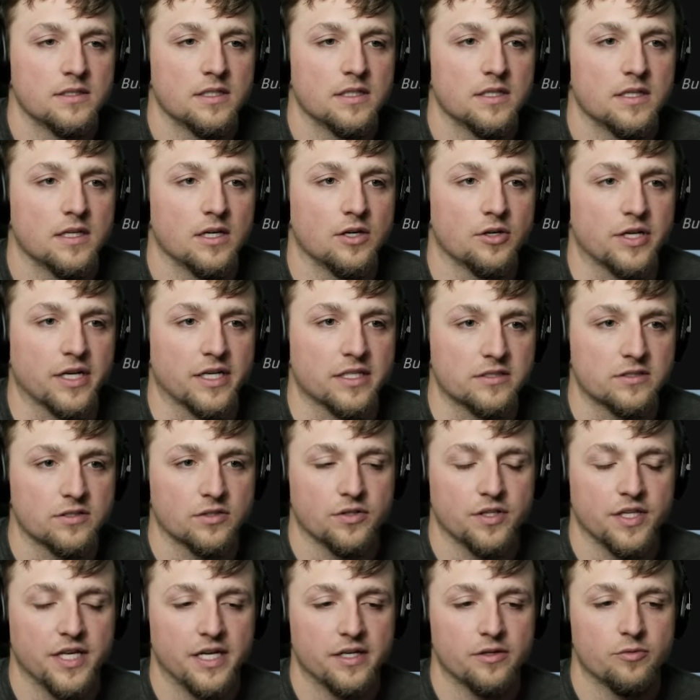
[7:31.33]
Okay, so
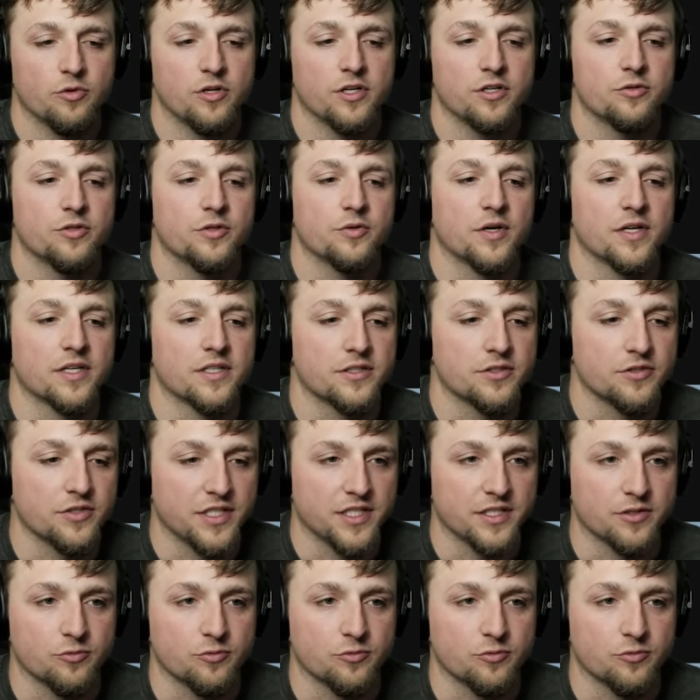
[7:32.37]
then what do we want to do here?